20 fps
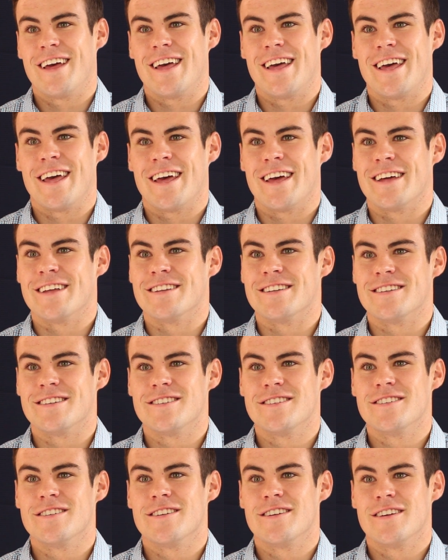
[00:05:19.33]
And
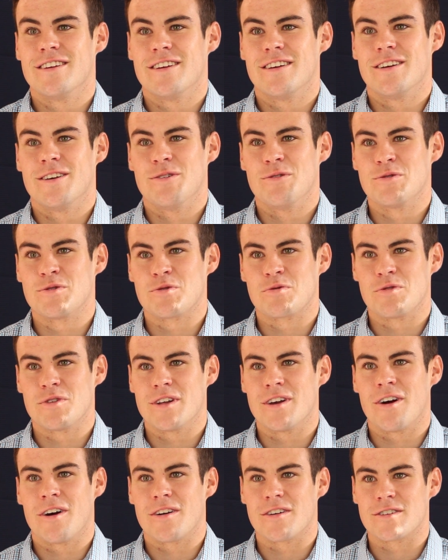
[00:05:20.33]
it was a
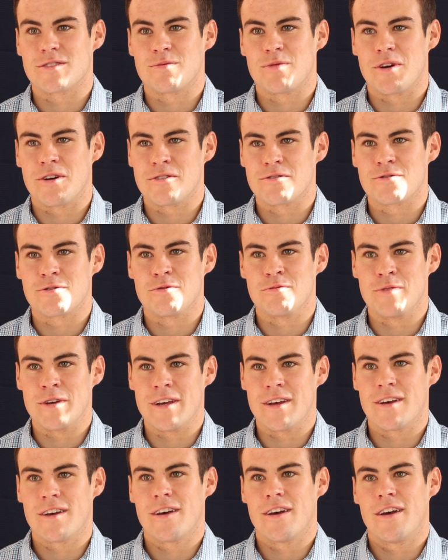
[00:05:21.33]
really hard experience for
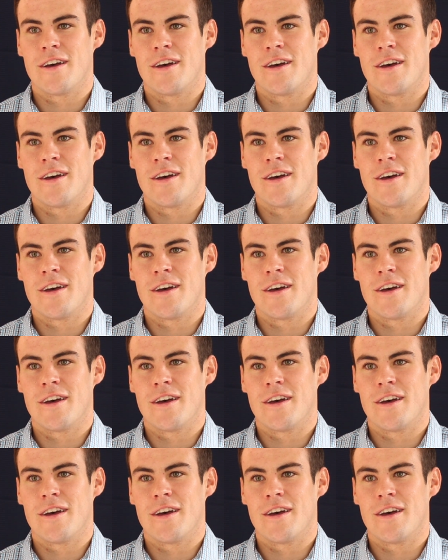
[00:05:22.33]
me.